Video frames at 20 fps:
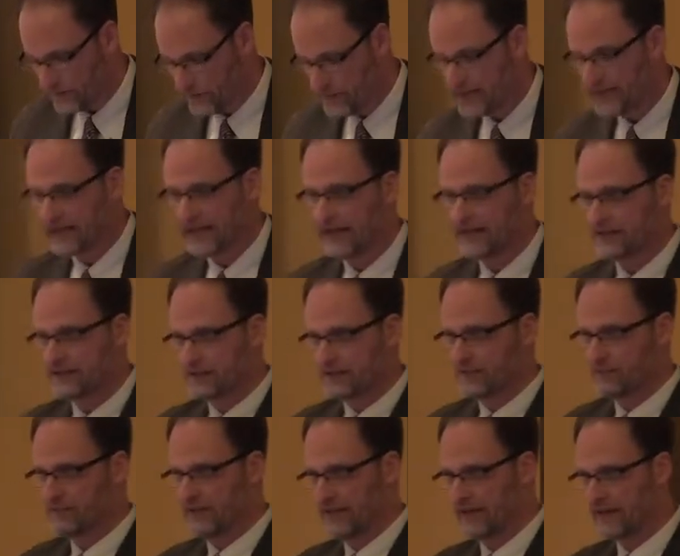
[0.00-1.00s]
began to
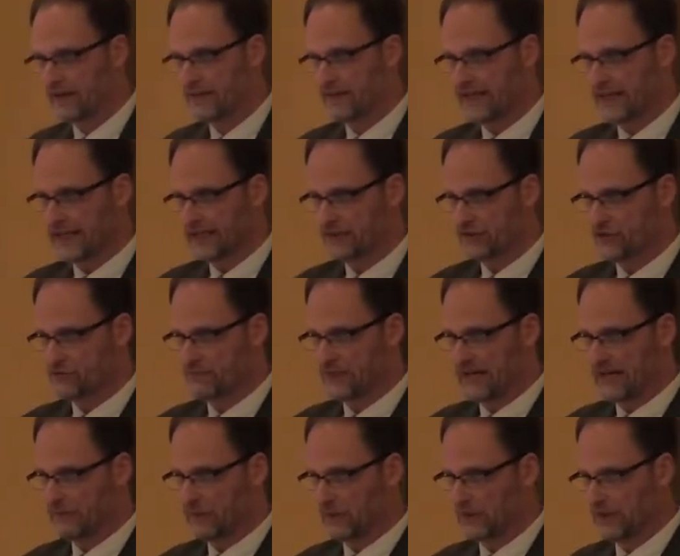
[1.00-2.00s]
compare the English
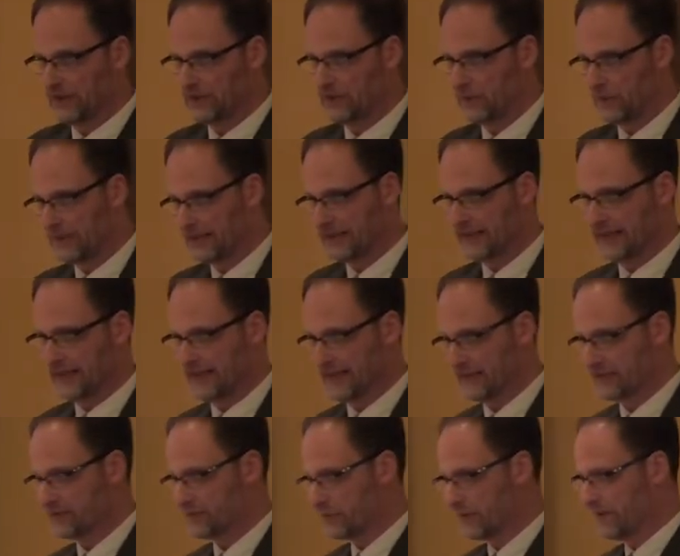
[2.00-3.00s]
Bible on the one
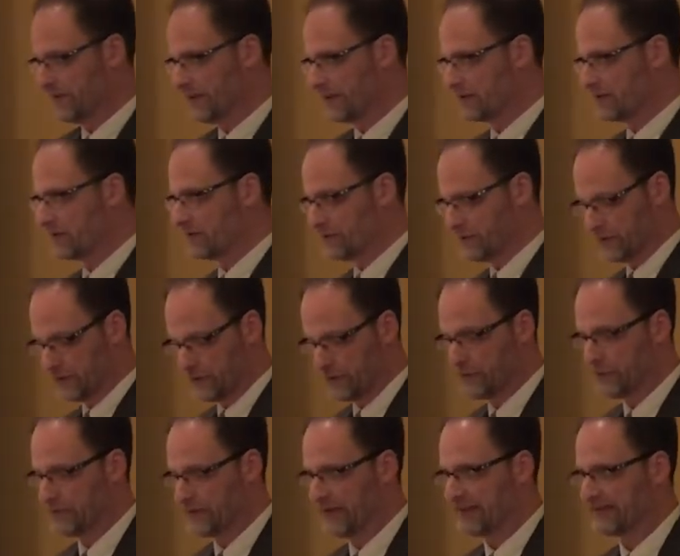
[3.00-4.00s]
hand with the Kikuyu
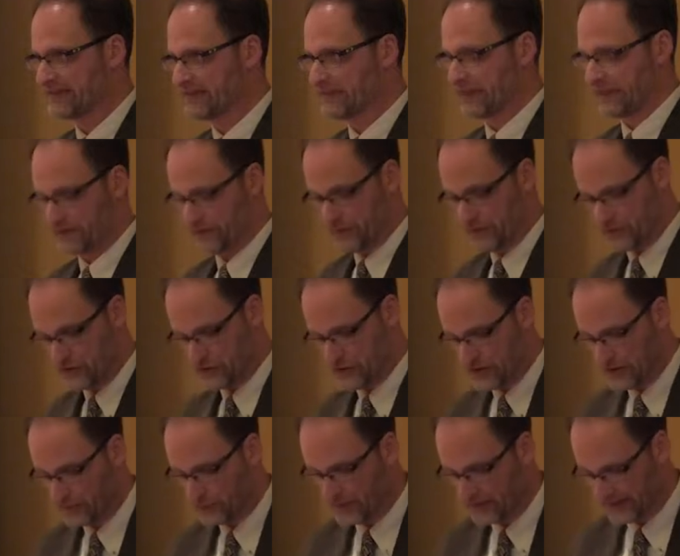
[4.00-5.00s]
New Testament, which
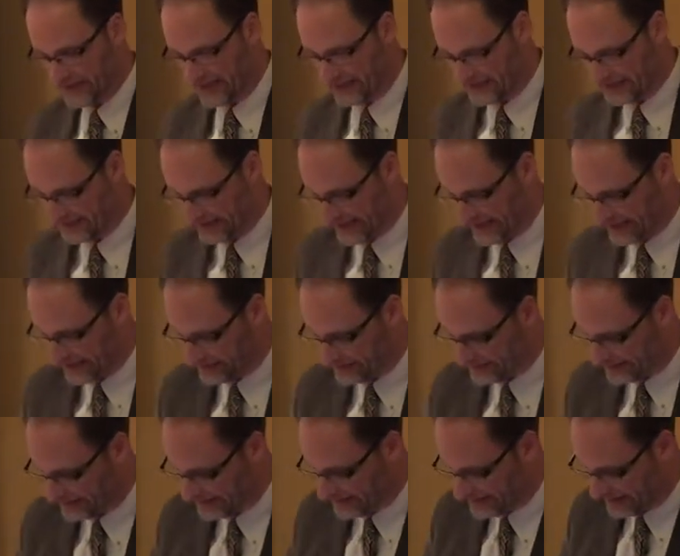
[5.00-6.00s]
was at his
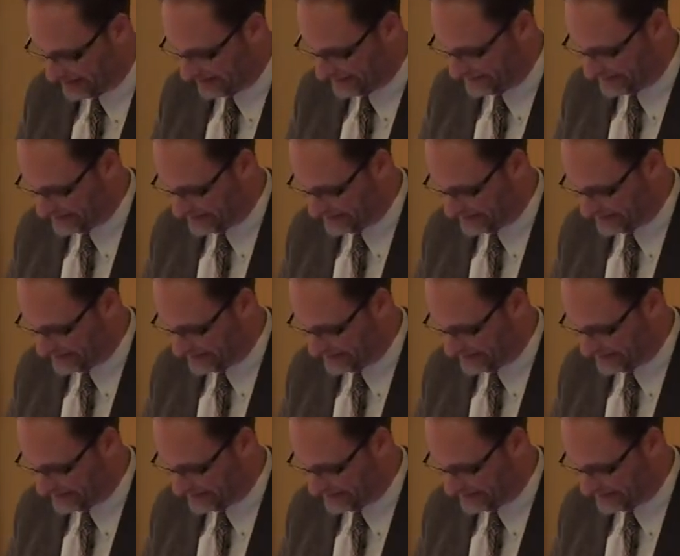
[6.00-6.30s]
hands on